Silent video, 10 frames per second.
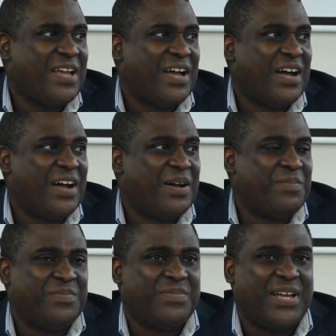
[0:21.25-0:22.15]

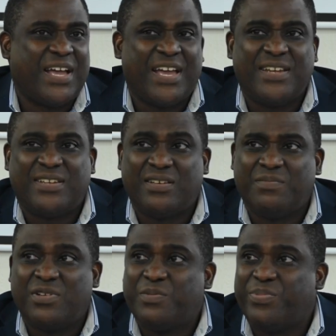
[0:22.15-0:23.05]
And
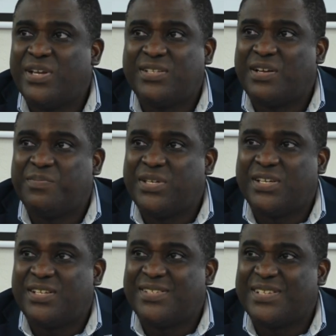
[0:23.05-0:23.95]
I'm going to bring it up
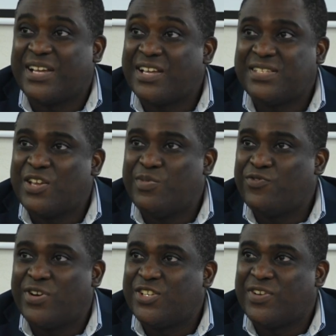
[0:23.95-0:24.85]
because, like I tell you
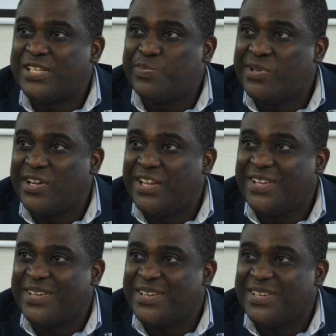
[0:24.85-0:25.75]
before, I transpire.
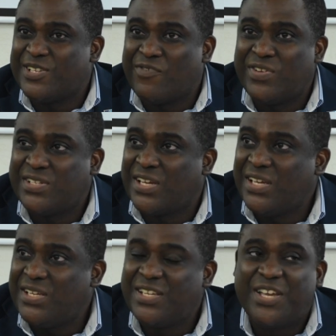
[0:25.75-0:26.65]
There's nothing to
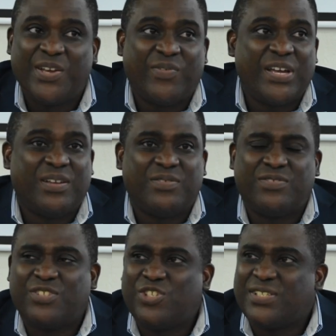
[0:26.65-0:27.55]
hide, right? And
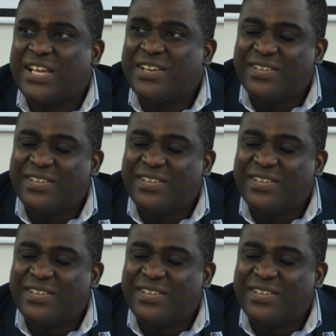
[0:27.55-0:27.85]
sheets.